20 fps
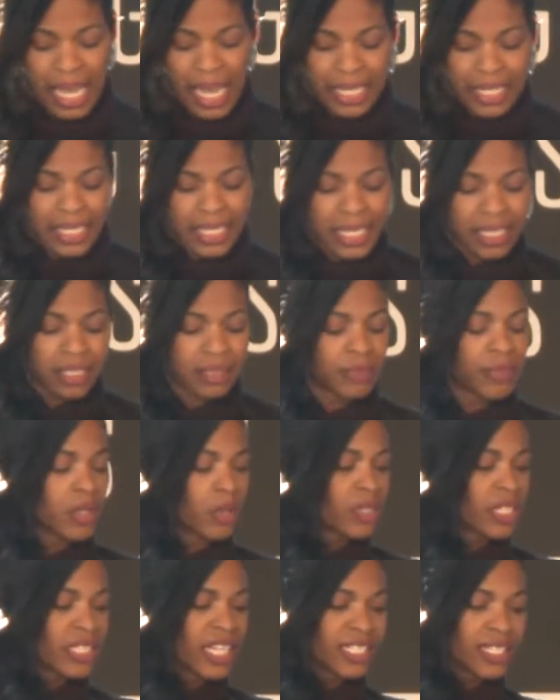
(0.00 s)
and letting them
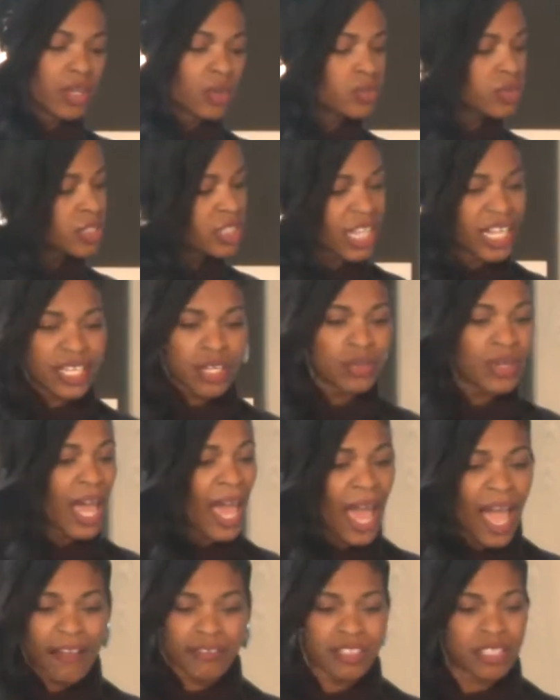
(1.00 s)
know that they don't, they don't
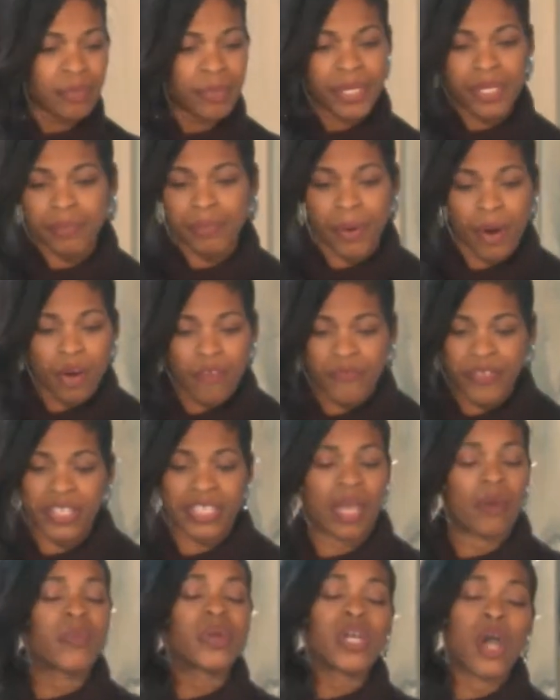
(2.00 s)
have to be
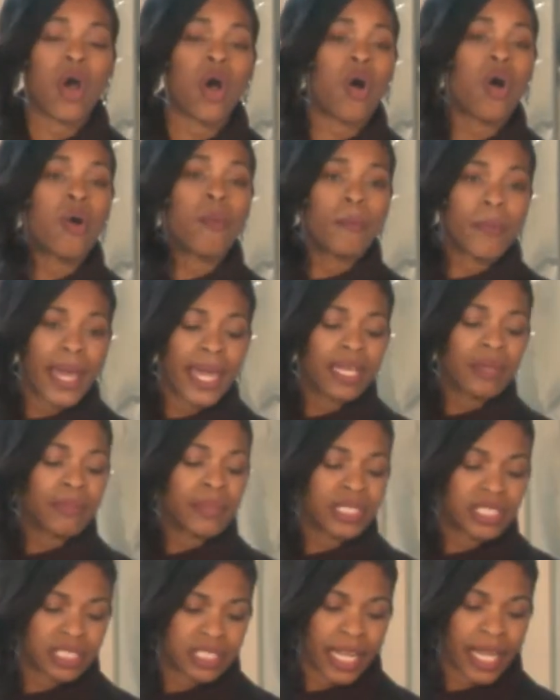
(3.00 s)
perfect, that we all make
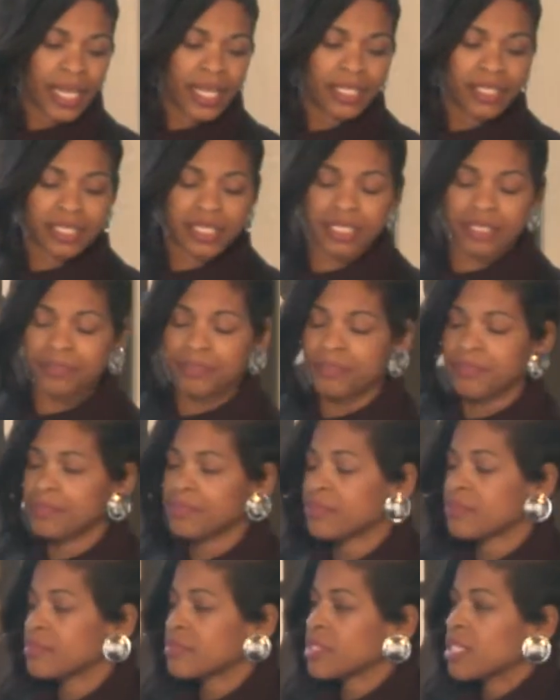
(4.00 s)
mistakes.
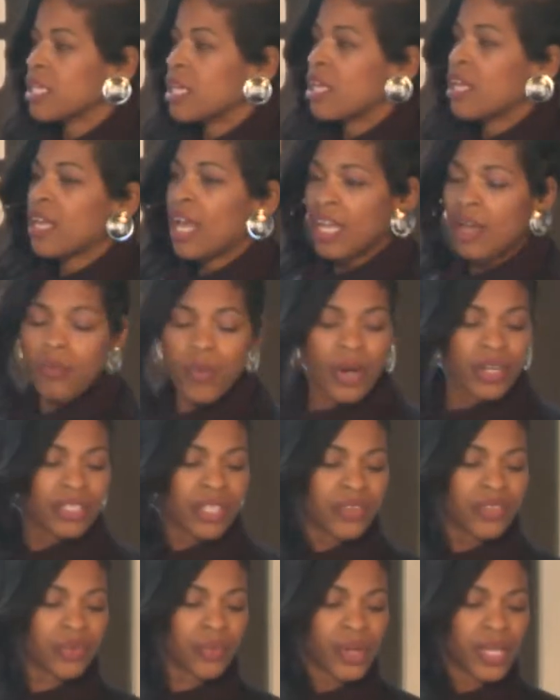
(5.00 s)
I worked
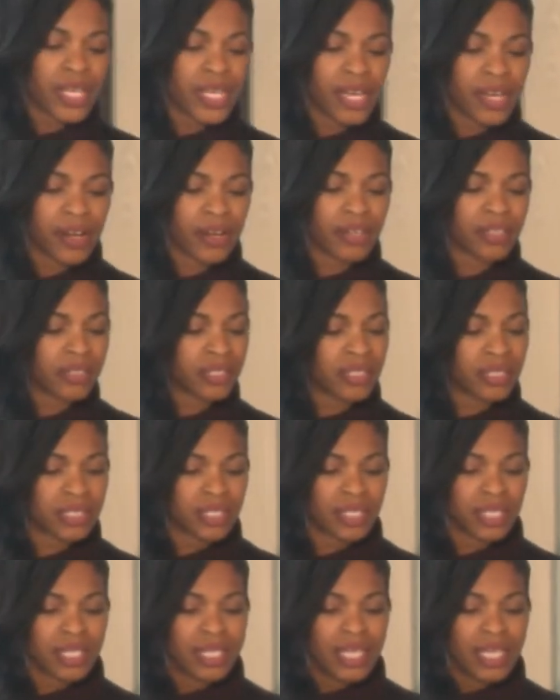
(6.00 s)
there three years.
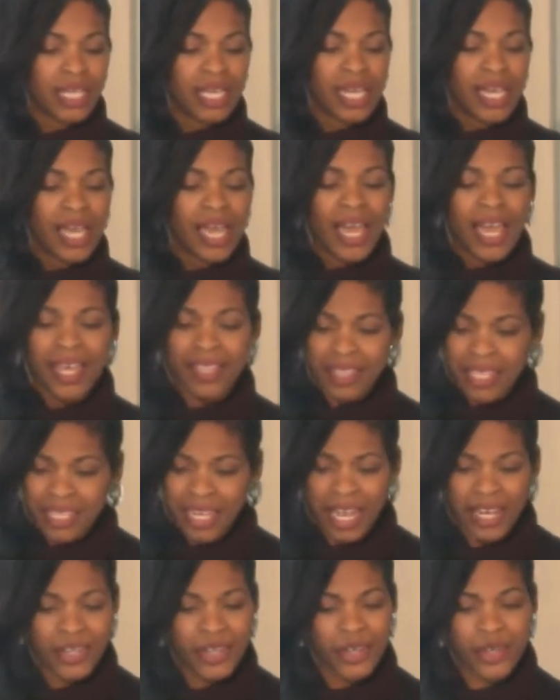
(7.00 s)
And then
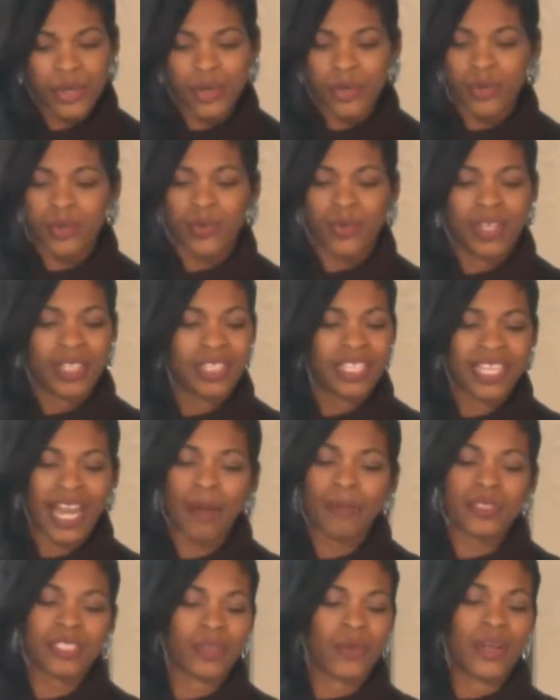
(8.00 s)
I knew that I
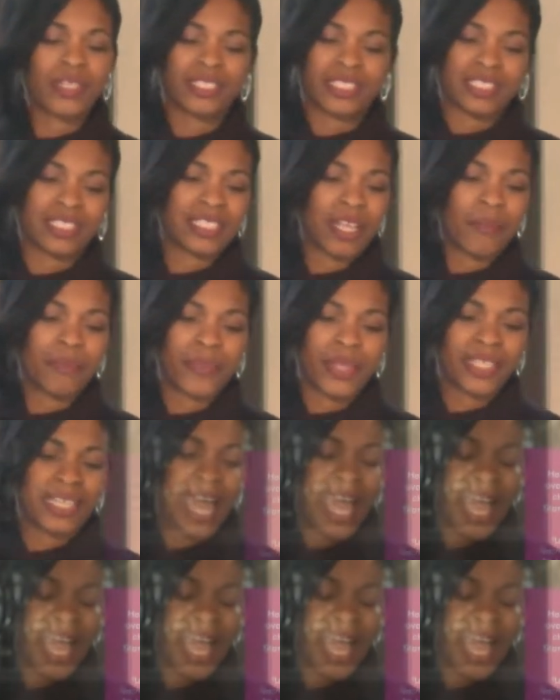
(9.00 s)
was onto something.